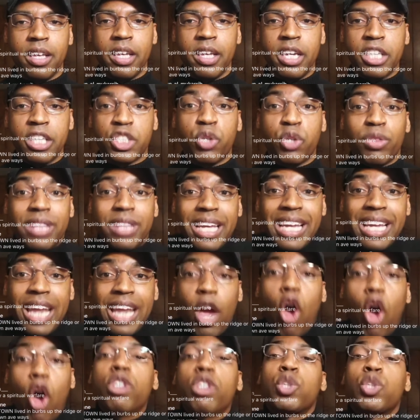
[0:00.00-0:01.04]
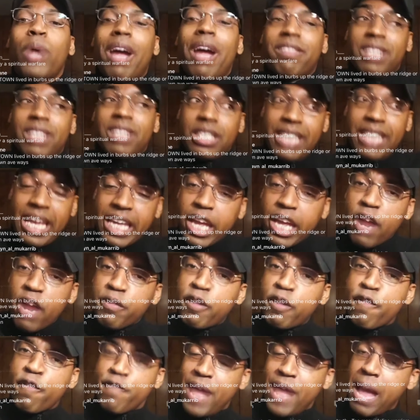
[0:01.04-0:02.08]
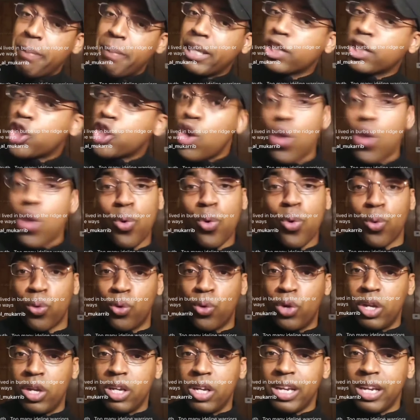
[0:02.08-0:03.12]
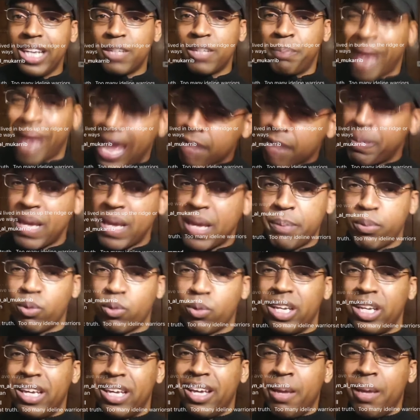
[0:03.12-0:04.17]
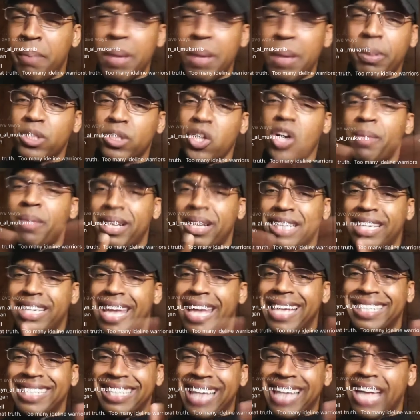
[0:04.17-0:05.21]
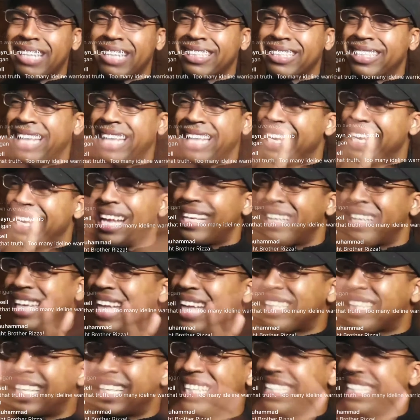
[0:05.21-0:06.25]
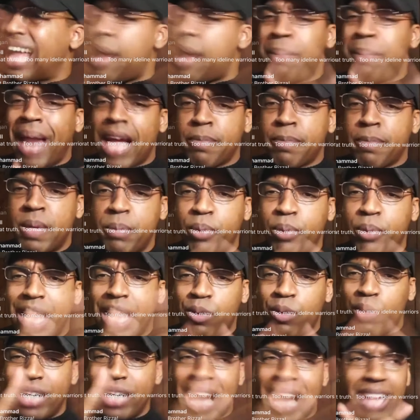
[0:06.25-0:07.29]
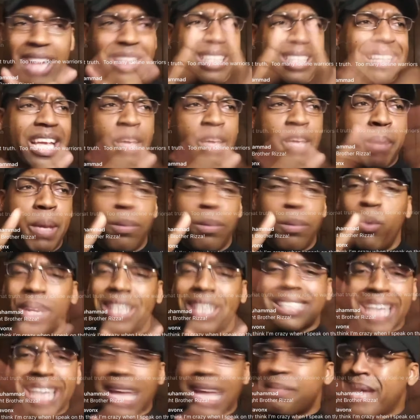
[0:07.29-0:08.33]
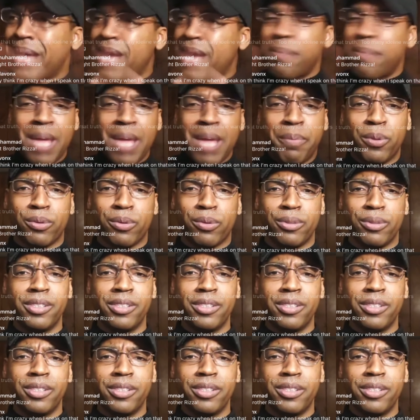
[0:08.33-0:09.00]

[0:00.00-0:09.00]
So then they also have to take care of their family too. These black people. People talk about the nation like the nation is not black people, like we're not the same people. We're the same damn people.